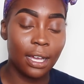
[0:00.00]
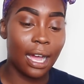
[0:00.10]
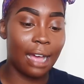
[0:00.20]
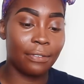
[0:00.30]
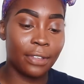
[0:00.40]

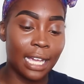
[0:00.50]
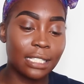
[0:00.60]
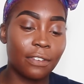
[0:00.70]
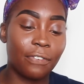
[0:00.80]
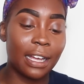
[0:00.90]
I've
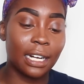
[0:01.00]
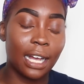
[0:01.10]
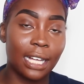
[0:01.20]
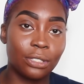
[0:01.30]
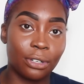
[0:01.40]
yet to find a
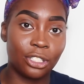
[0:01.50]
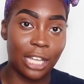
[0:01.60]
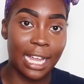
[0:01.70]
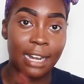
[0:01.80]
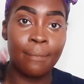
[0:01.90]
contour
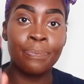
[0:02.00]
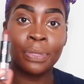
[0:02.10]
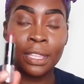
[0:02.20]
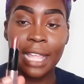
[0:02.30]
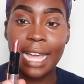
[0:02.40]
shade
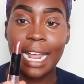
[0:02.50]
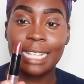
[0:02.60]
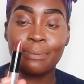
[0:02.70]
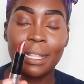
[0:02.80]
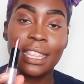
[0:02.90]
that
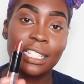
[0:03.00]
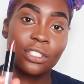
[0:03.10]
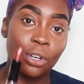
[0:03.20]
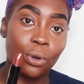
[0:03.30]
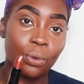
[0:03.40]
has been
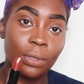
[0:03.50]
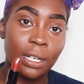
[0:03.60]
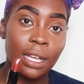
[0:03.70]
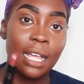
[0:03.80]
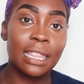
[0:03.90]
this
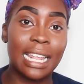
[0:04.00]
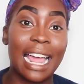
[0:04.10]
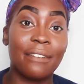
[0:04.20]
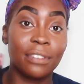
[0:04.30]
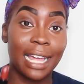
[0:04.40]
tone that
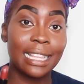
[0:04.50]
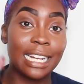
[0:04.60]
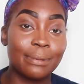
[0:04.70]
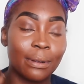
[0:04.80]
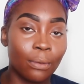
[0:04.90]
I've liked,
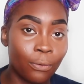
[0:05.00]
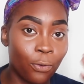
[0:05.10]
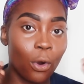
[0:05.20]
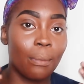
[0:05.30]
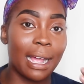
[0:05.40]
that has been
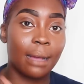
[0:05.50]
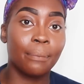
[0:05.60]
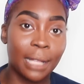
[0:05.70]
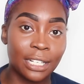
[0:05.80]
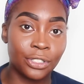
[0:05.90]
for my
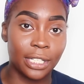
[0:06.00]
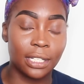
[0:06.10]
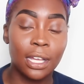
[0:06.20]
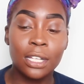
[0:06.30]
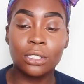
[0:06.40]
complexion.